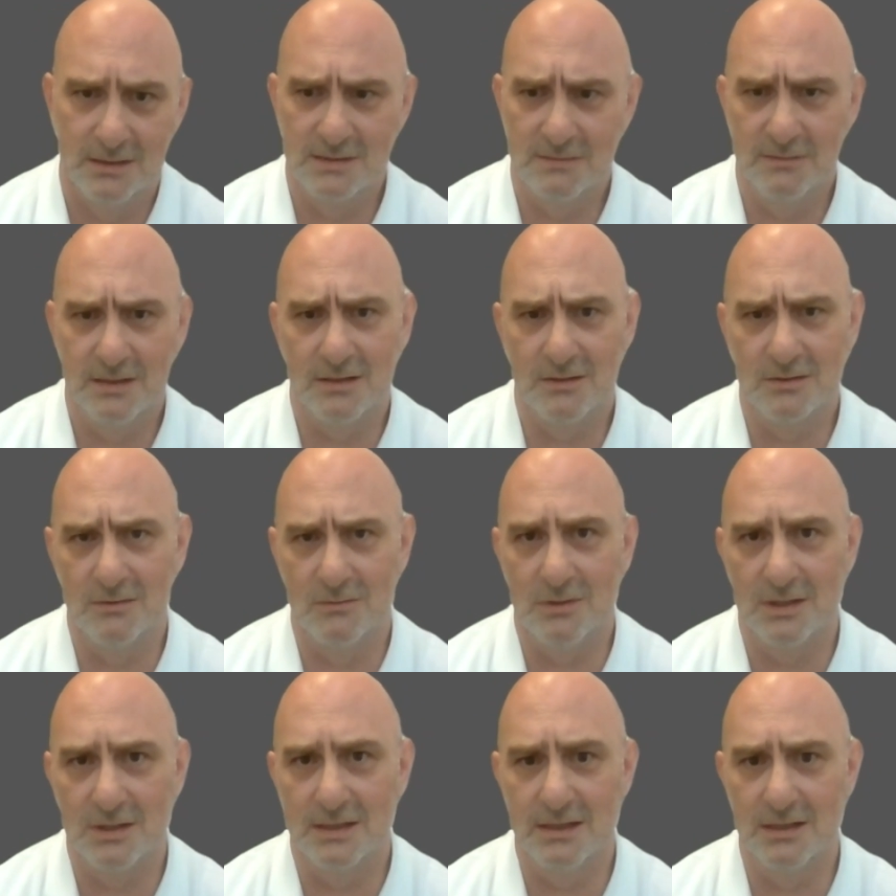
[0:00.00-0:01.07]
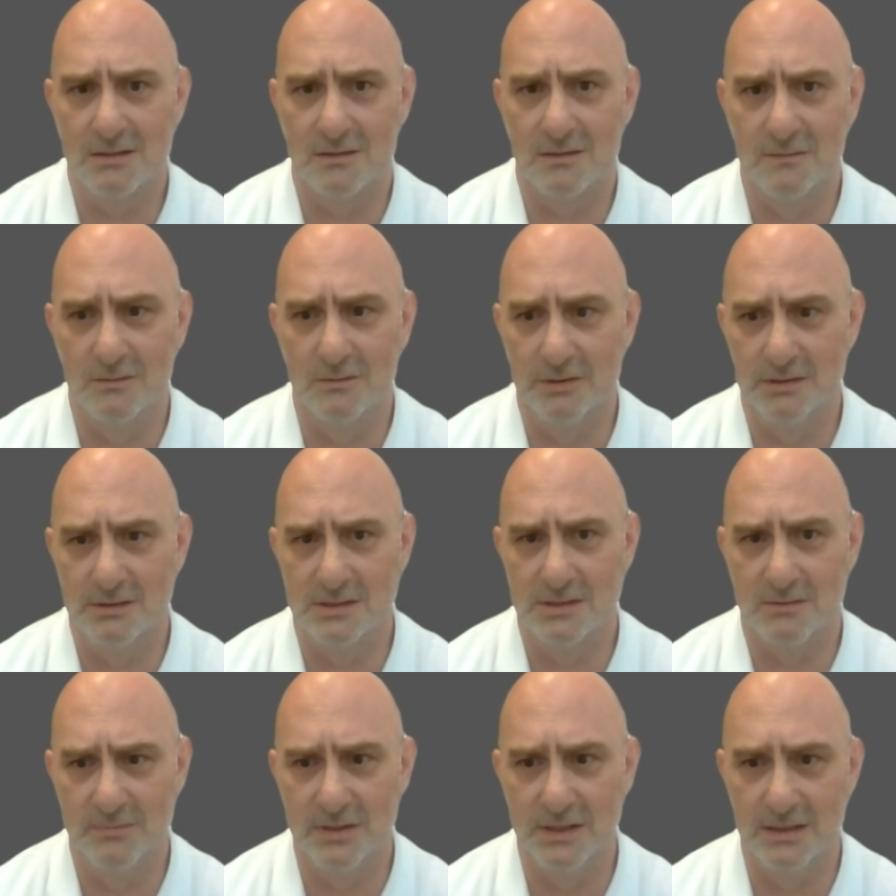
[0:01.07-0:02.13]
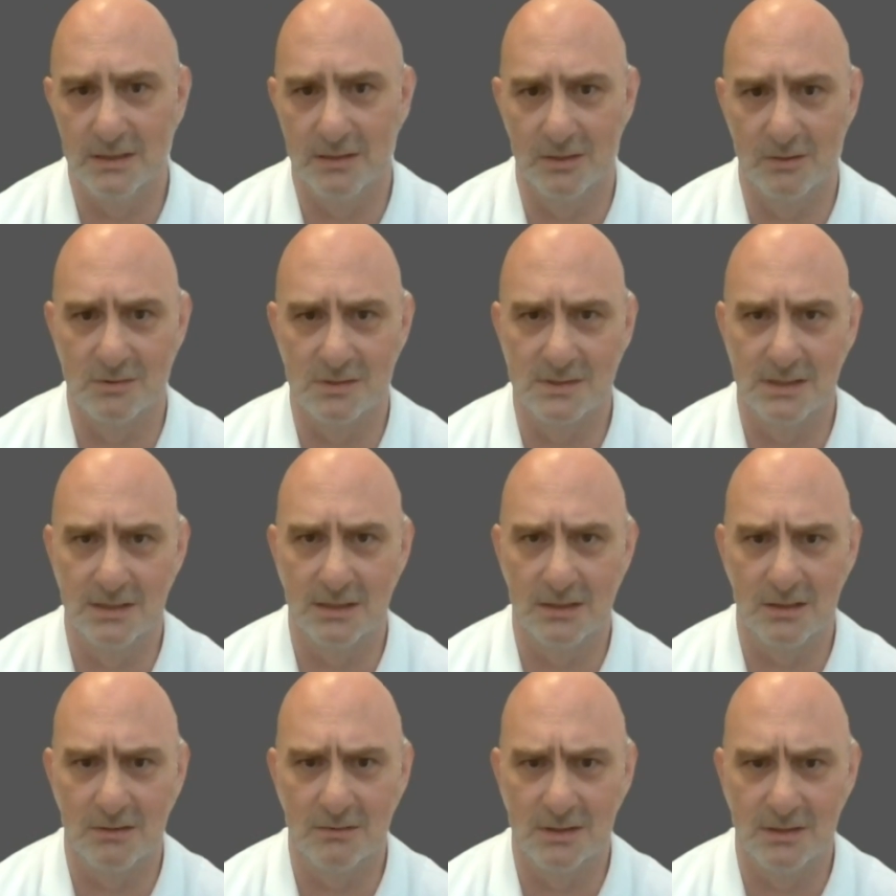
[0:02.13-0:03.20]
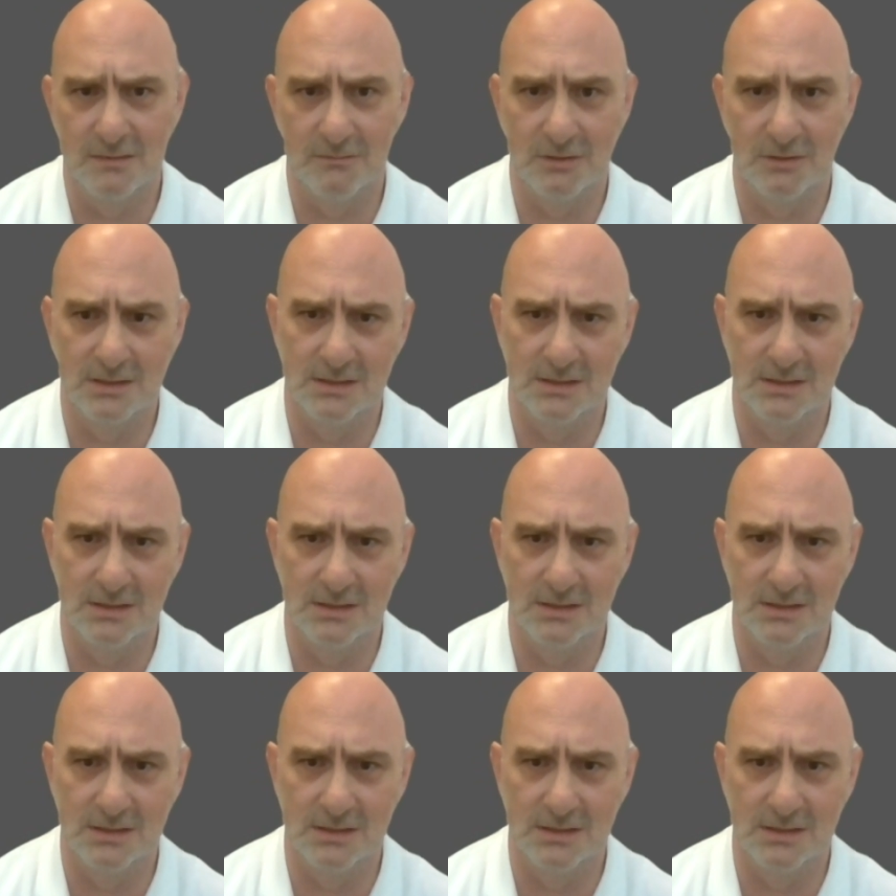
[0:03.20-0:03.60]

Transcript: Out of what aircraft were you jumping here? It was the Dakota.